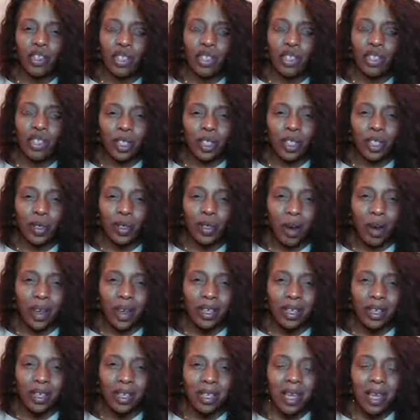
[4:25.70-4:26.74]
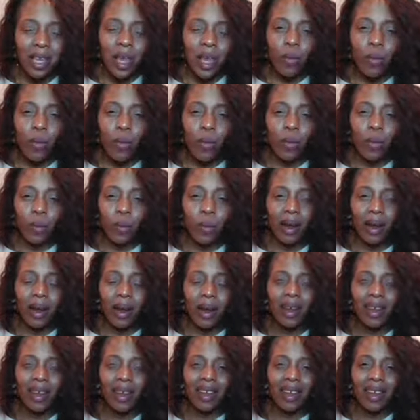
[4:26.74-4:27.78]
is answered in the
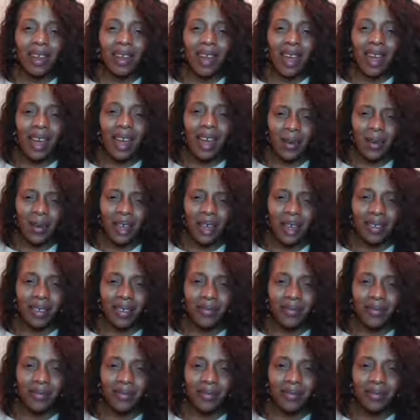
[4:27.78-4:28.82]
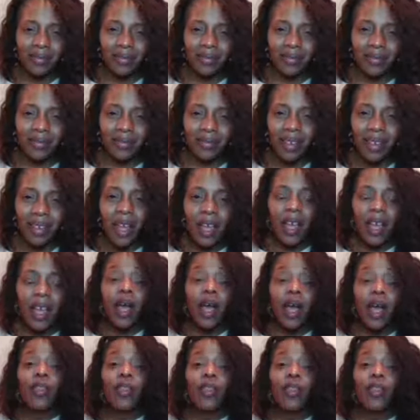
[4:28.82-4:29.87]
majestic and miraculous name of
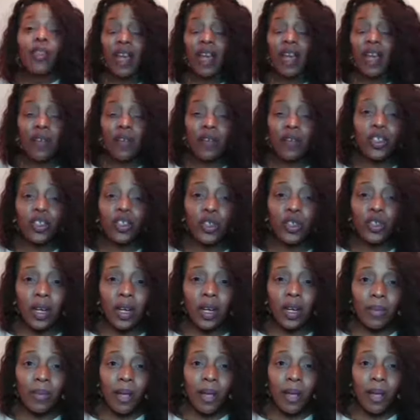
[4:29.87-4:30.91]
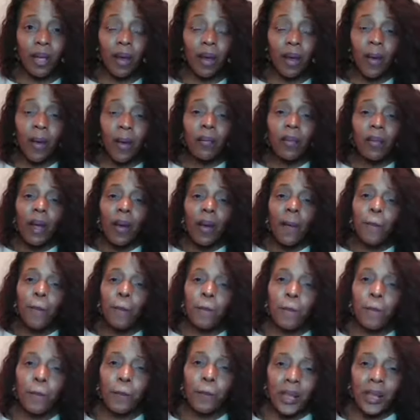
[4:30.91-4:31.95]
Jesus Christ. We pray.
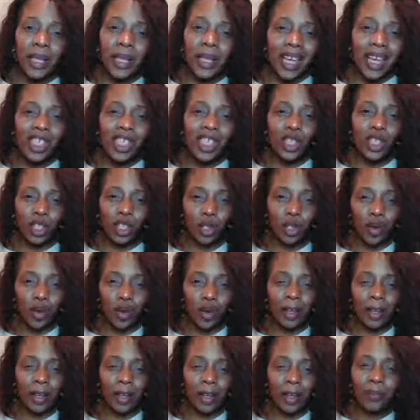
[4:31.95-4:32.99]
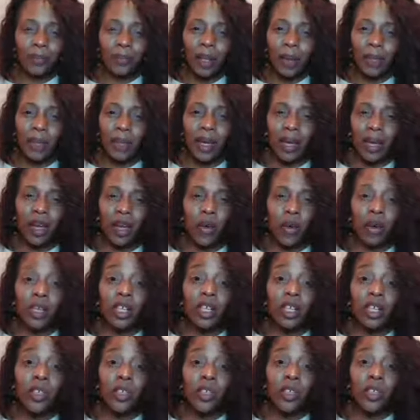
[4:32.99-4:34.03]
Amen. Thank you for
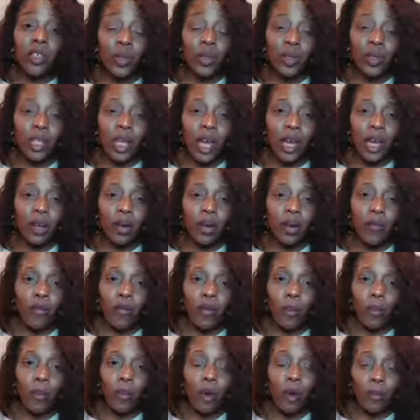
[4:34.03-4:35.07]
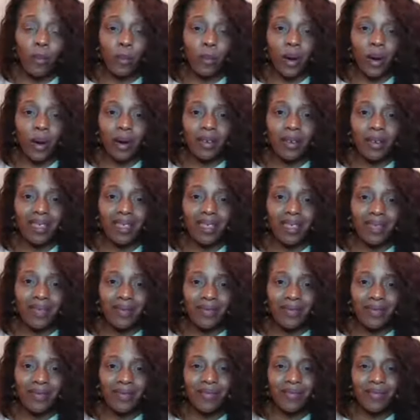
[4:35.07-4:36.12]
joining me. Please
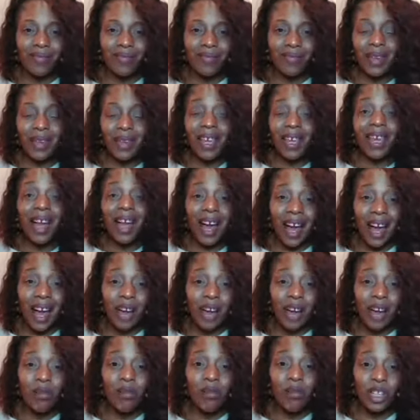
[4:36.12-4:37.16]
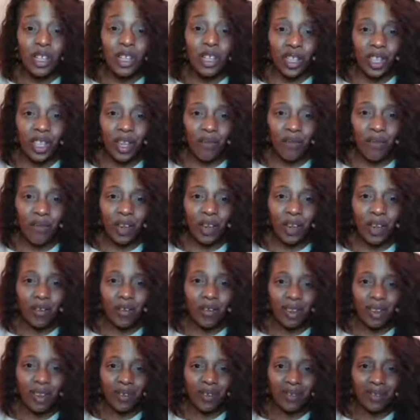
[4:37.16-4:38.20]
join me on the YouTube channel
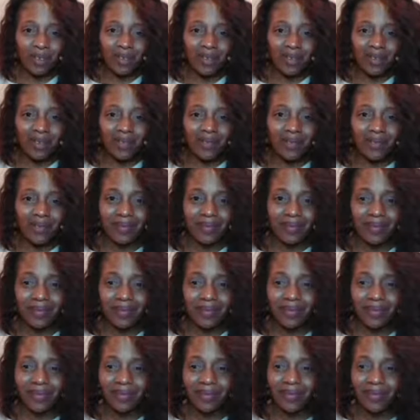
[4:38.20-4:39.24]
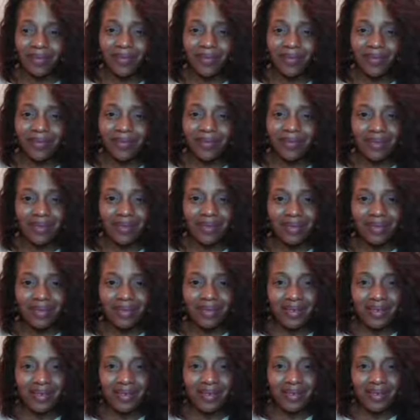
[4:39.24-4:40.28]
for more prayers. May
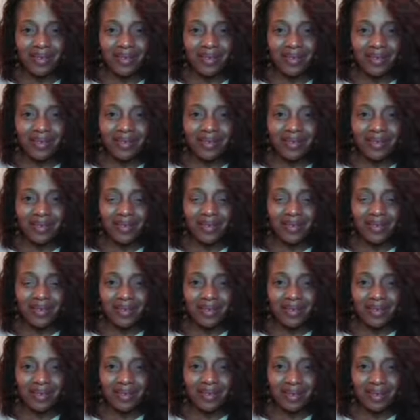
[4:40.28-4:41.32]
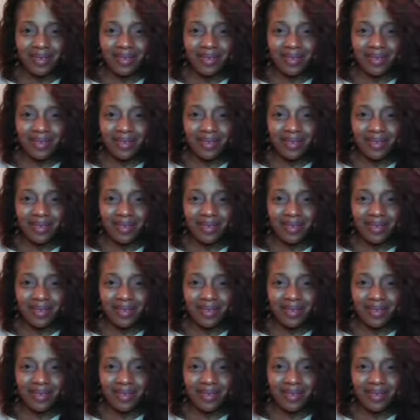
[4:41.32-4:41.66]
God richly favor you.